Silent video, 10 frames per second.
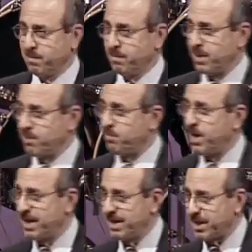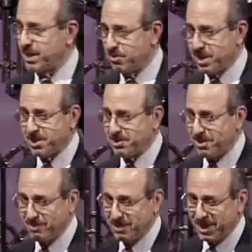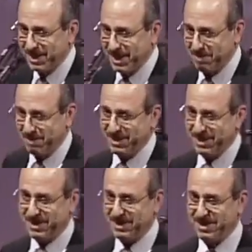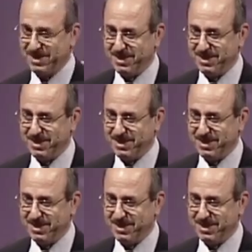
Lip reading: But by the grace of God, I am here,